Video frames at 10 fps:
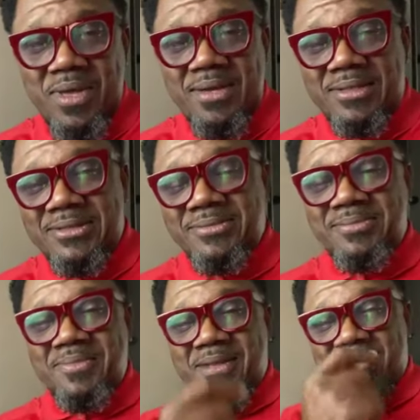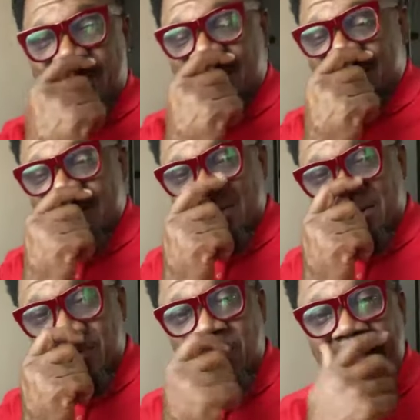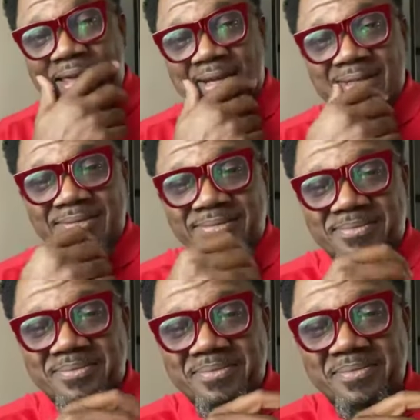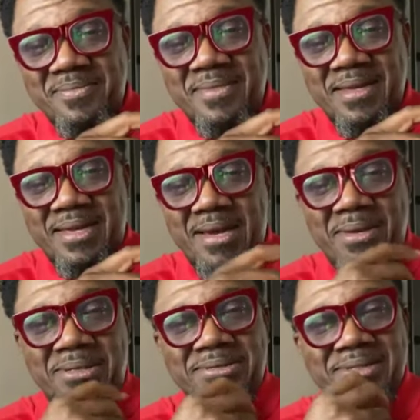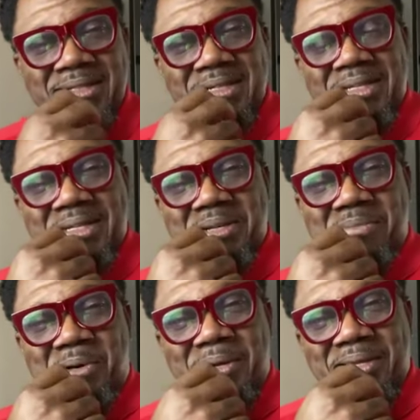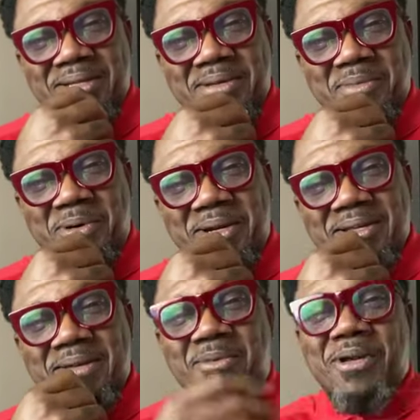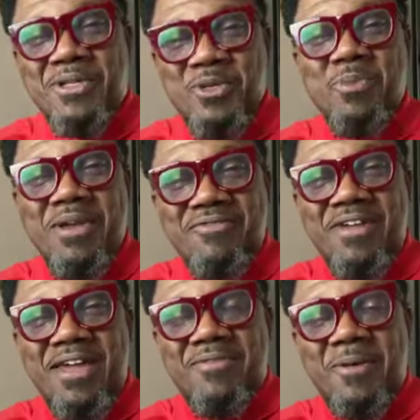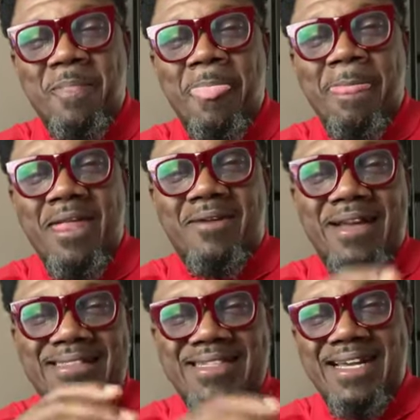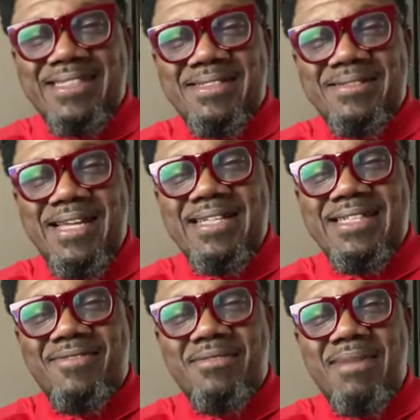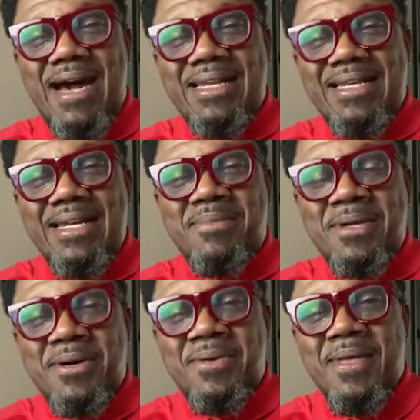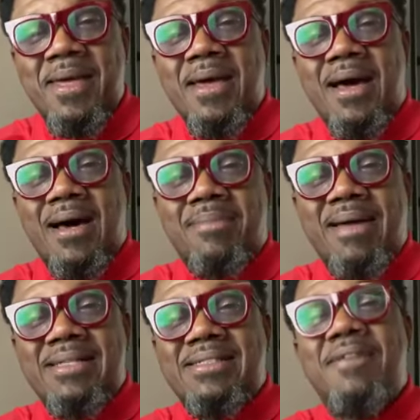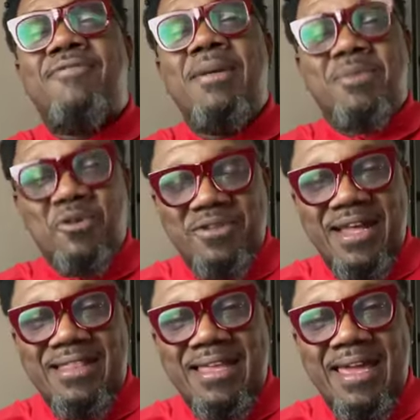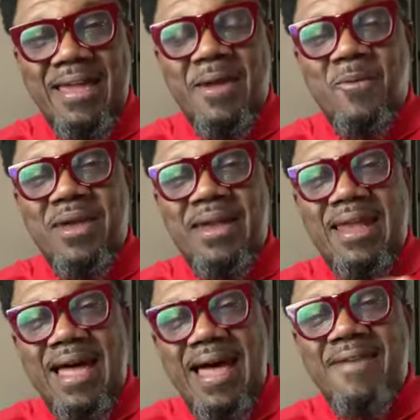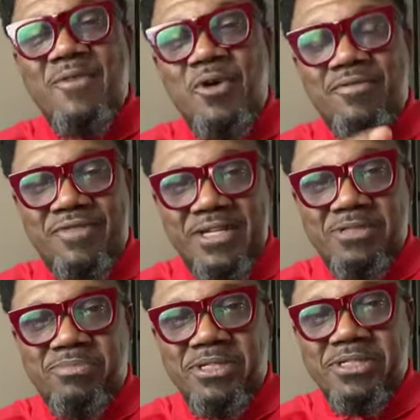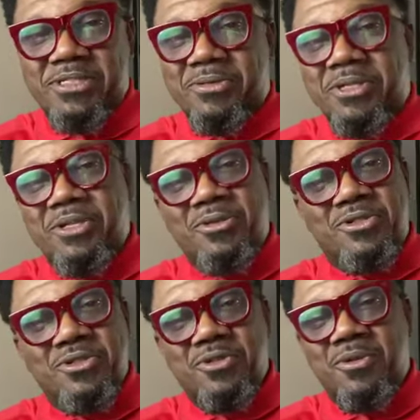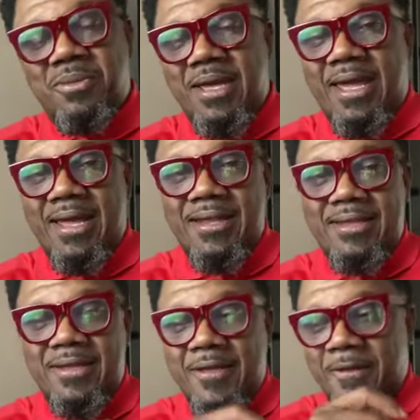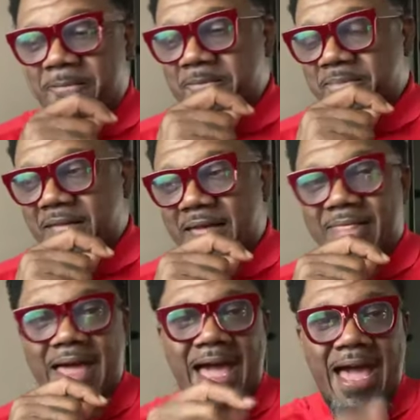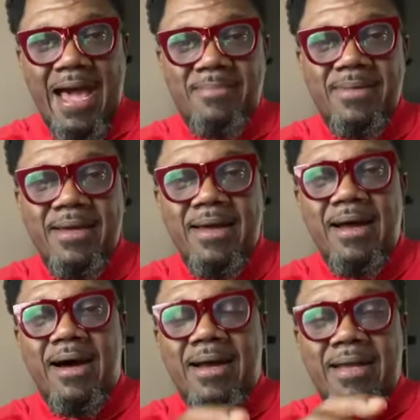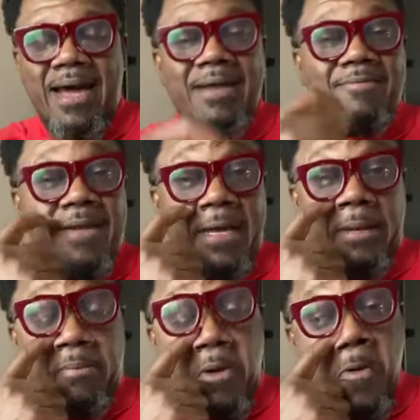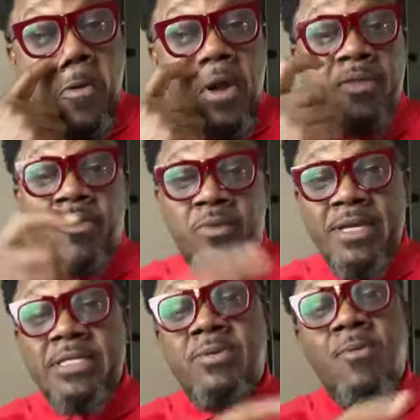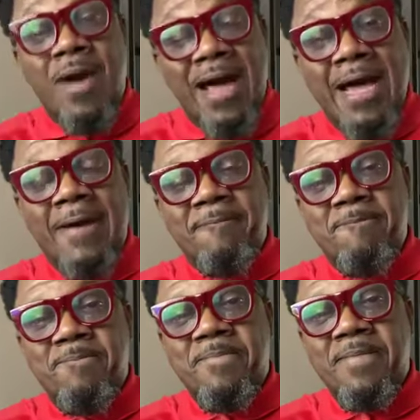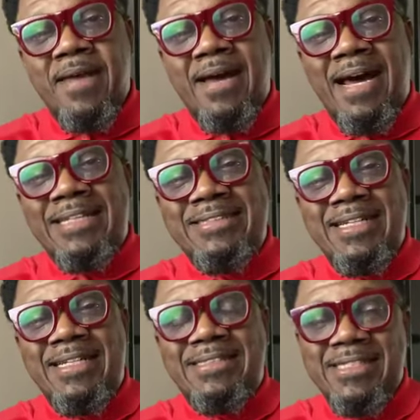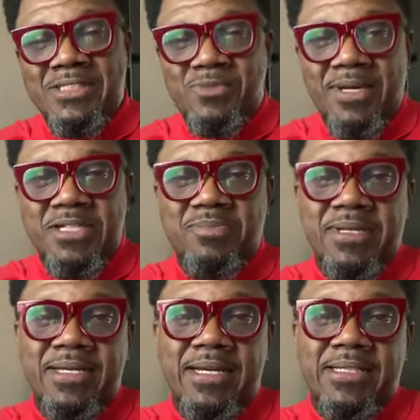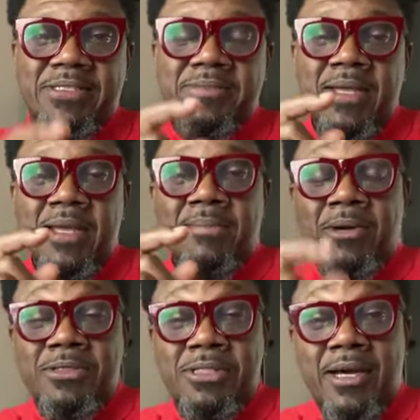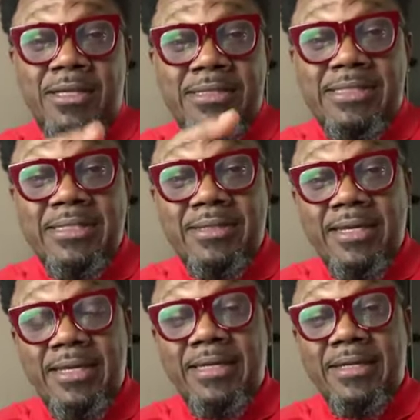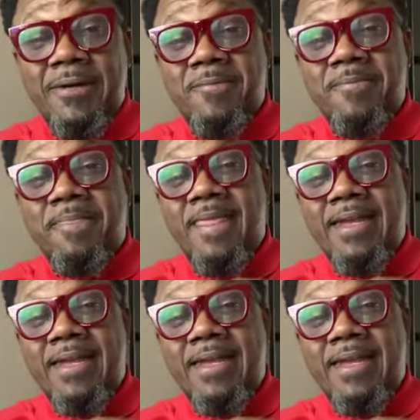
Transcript: a will, there is a way. Come on. Good morning. Good morning. Good morning. Do me a favor. All right, text everybody. Let them know. Pastor D flipped over that thing and went live on Facebook. So the YouTube and the app are not available. And the reason why I did it this way is because most of y'all are still here